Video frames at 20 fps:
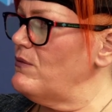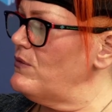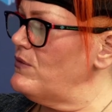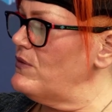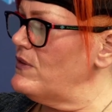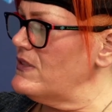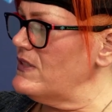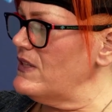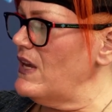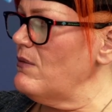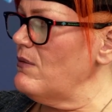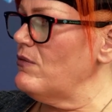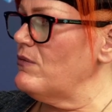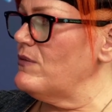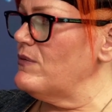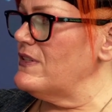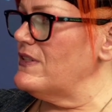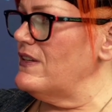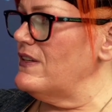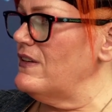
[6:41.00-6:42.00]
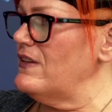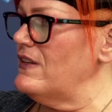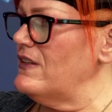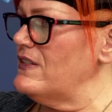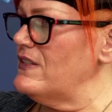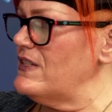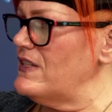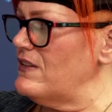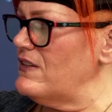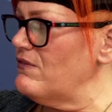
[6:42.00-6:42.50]
the cyber
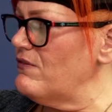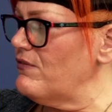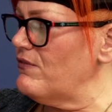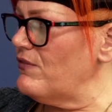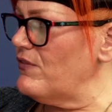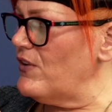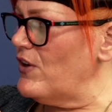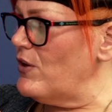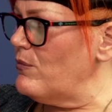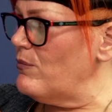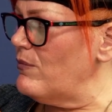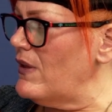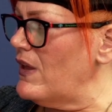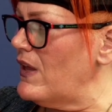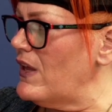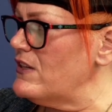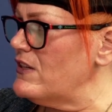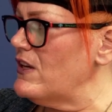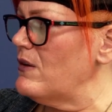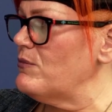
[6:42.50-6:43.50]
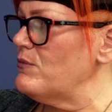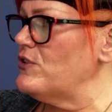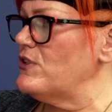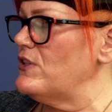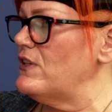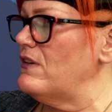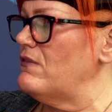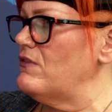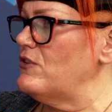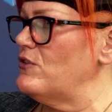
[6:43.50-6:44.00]
resilience in from
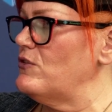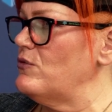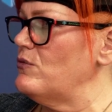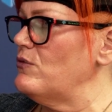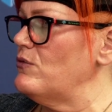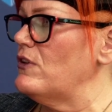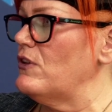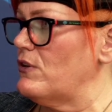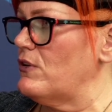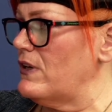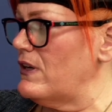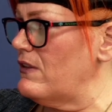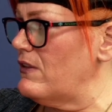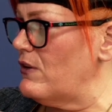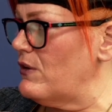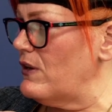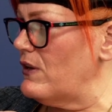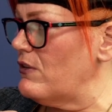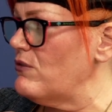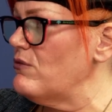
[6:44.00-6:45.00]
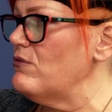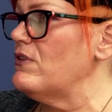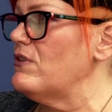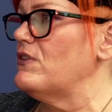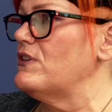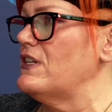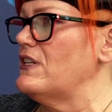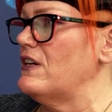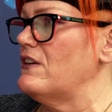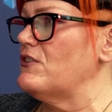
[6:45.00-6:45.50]
adoption of a tool or through
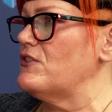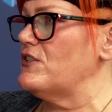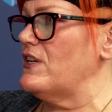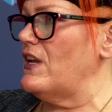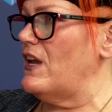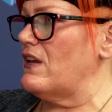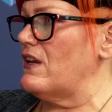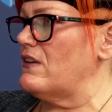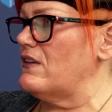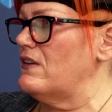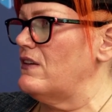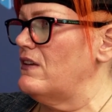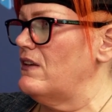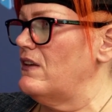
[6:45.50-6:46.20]
their entire stack.